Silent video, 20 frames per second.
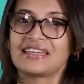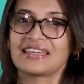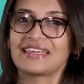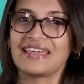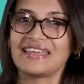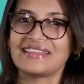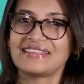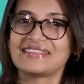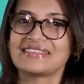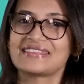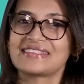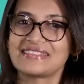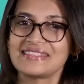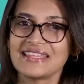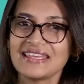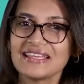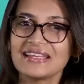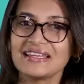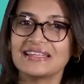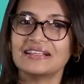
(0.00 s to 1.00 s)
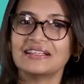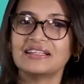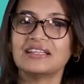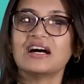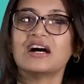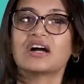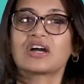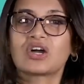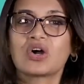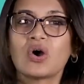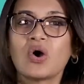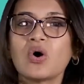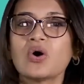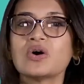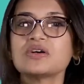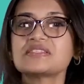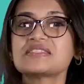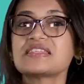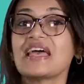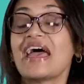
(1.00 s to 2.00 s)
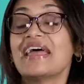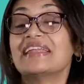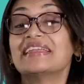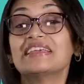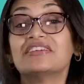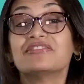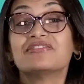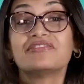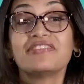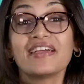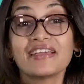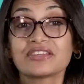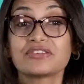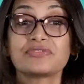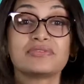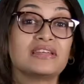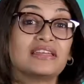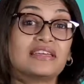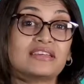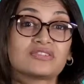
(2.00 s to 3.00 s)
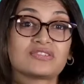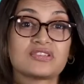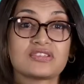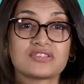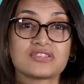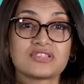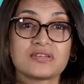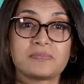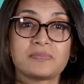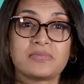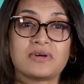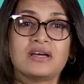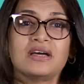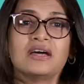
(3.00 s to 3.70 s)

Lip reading: can signal a cause and effect relationship,